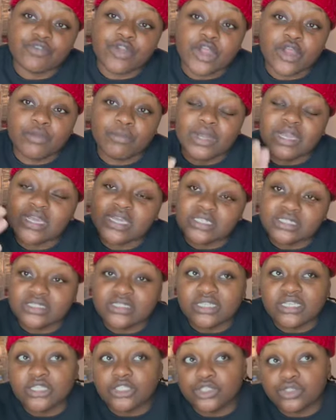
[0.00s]
route. My cousin
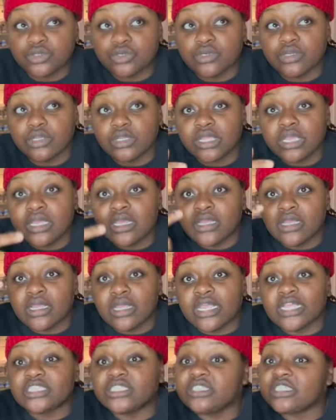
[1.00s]
did join,
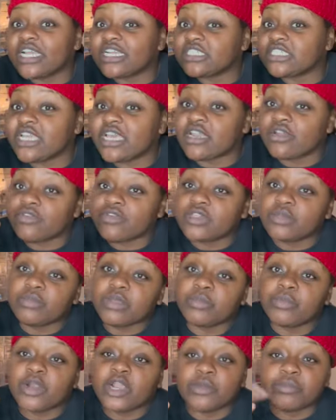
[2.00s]
and she actually had a really
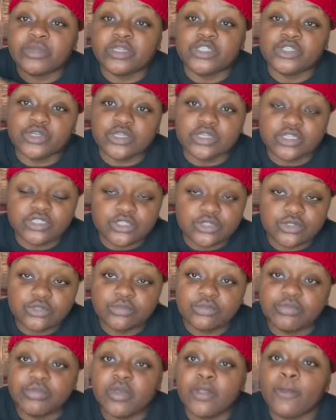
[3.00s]
big part of me joining
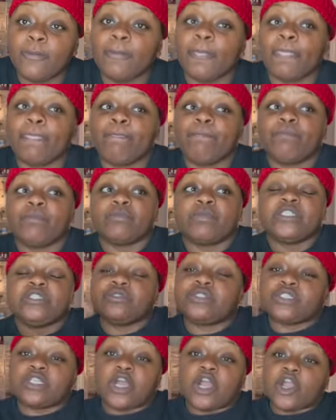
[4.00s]
too. She
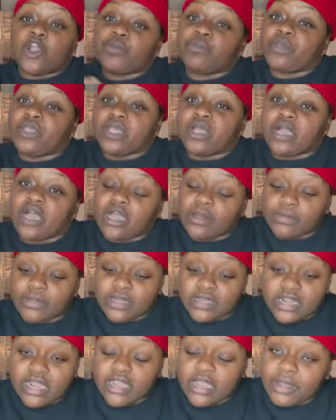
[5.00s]
was in the army. I'm in.
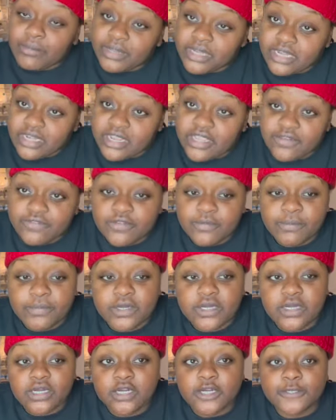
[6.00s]
A, I'm in the navy.
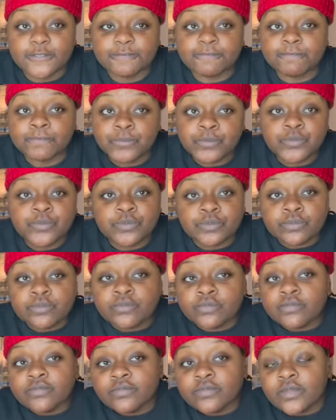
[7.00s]
But um,
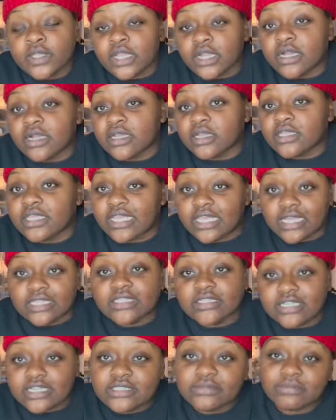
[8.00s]
yeah, I
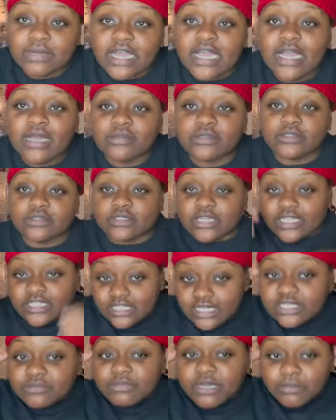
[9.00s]
think that's my absolute. I think
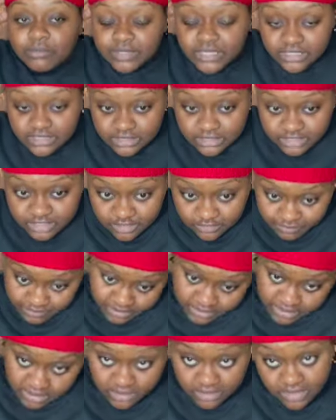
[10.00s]
that's my biggest
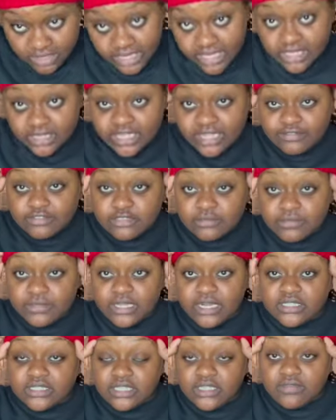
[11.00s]
achievement in life, to be
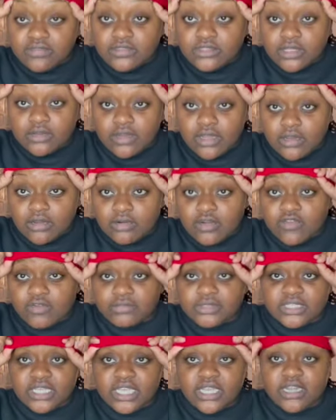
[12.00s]
honest. Even though I don't know if I'm
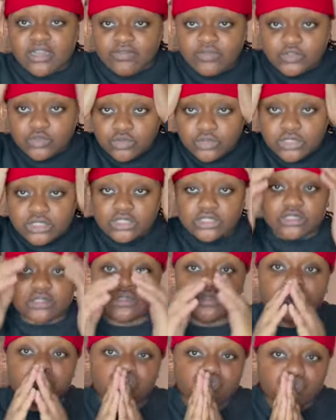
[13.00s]
staying there for 20 years,